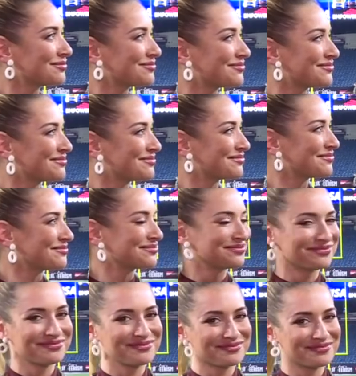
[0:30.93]

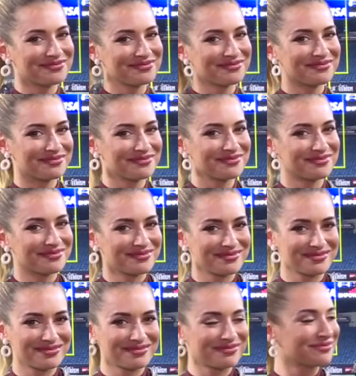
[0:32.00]

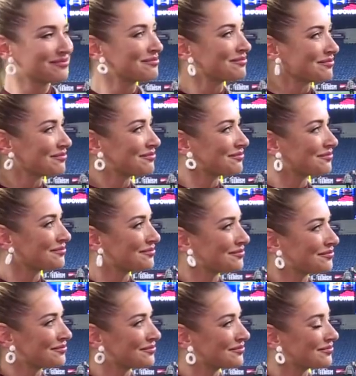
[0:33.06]

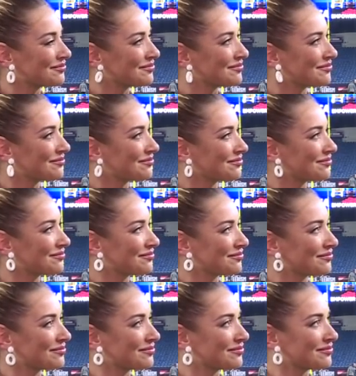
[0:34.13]

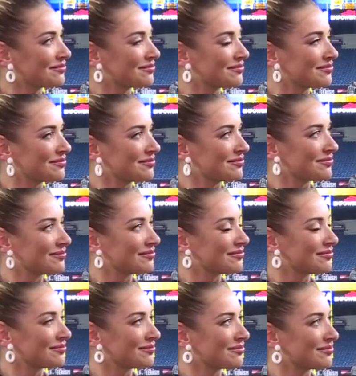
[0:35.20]

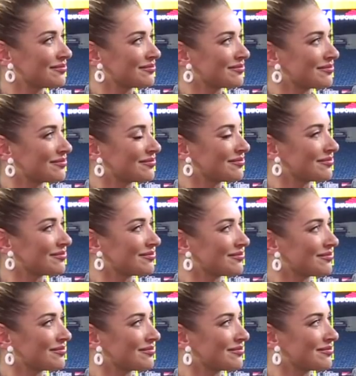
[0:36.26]

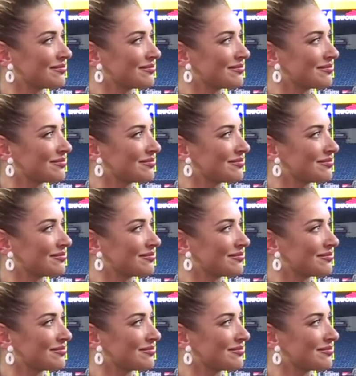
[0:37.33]
(not speaking)